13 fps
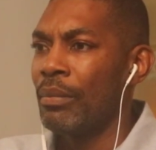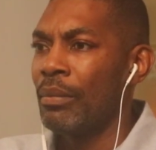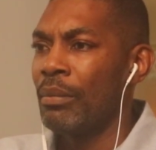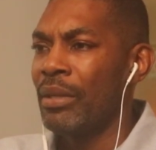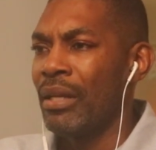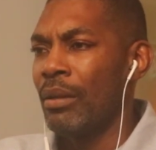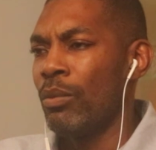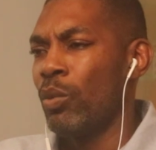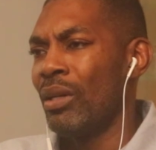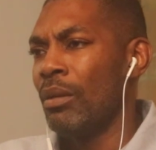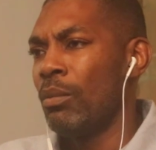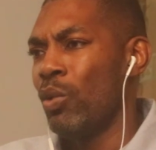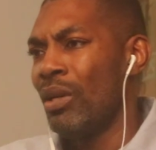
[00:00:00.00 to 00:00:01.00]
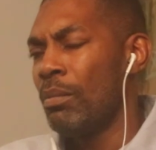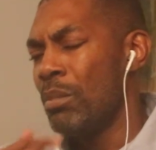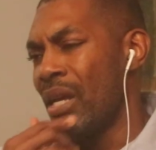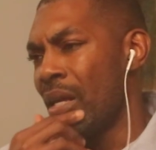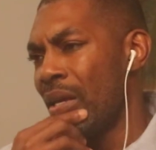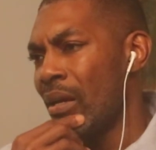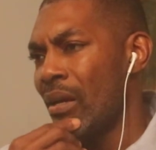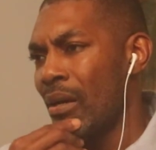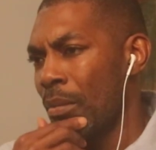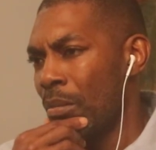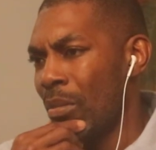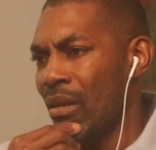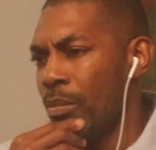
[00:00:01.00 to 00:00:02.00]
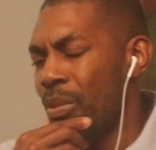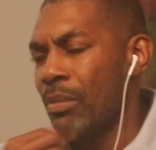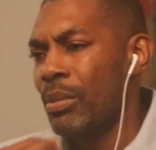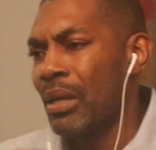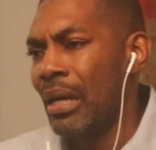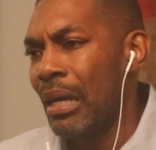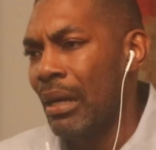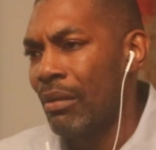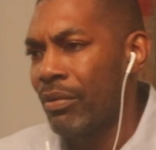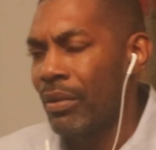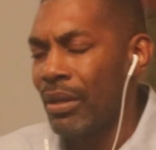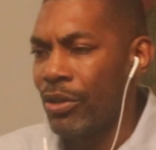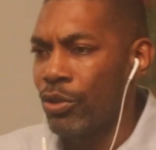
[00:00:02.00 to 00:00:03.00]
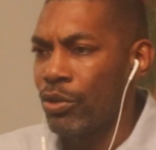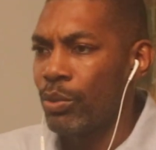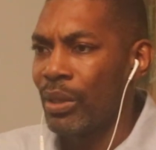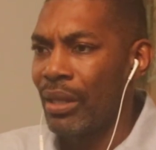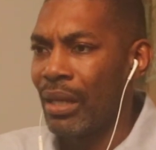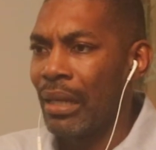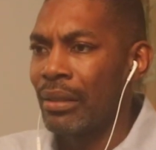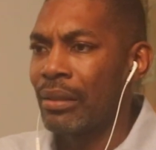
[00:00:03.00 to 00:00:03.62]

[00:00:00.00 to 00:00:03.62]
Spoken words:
Yeah. Well, many people have issues with that.